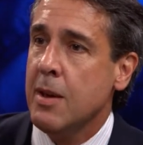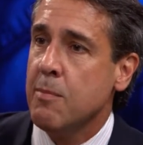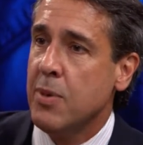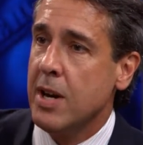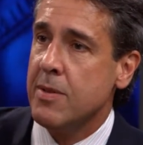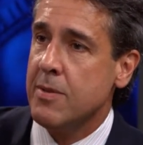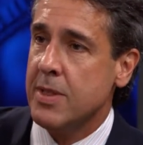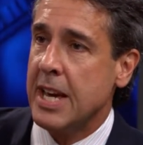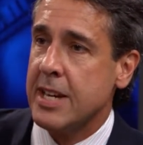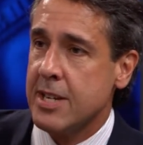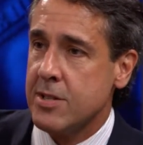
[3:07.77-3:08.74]
But
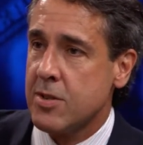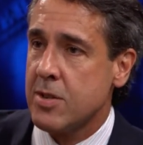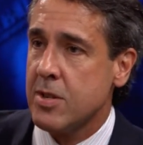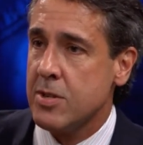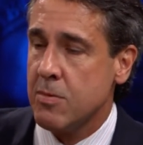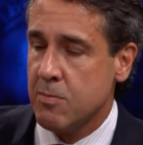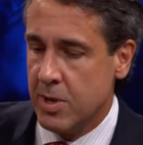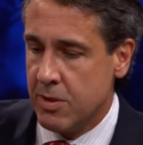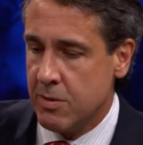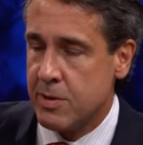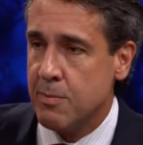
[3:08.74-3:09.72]
that gets, when
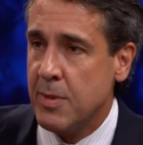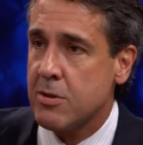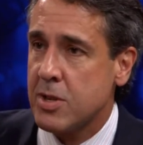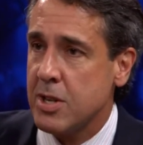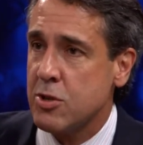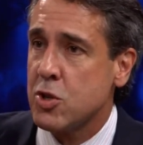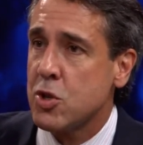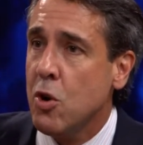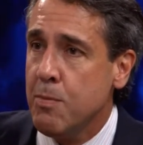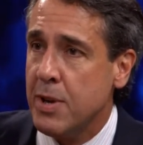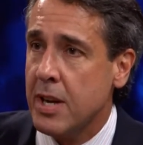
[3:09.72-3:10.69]
those amounts get
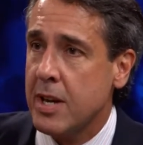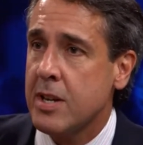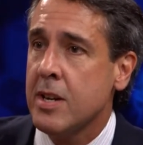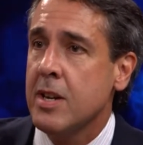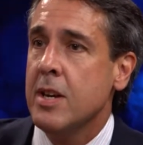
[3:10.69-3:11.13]
so big,